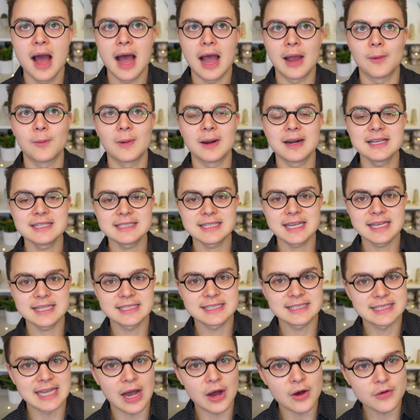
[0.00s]
I wanna say
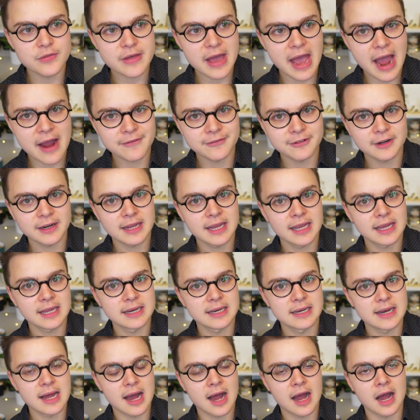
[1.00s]
South
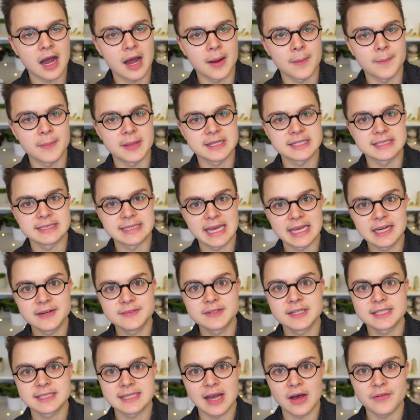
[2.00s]
African, um, it's native
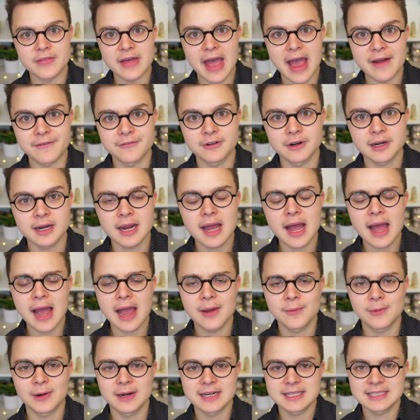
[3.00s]
to South Africa,
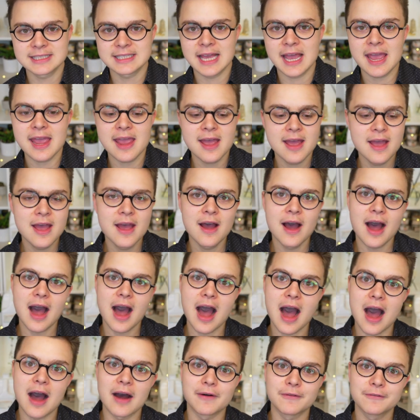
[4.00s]
I wanna say,
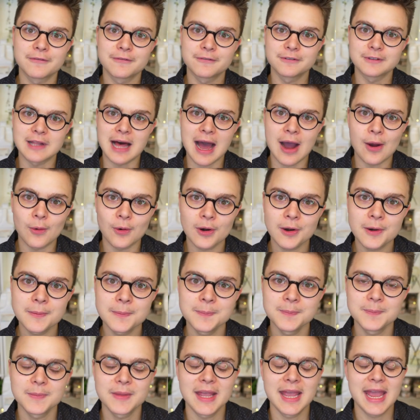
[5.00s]
uh,
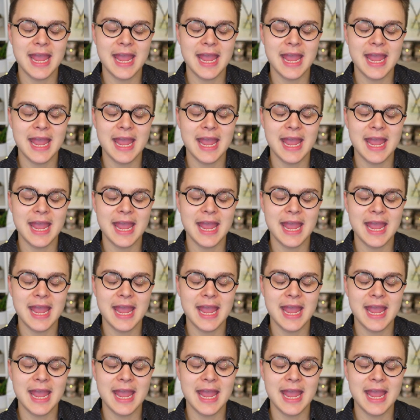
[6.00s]
flower.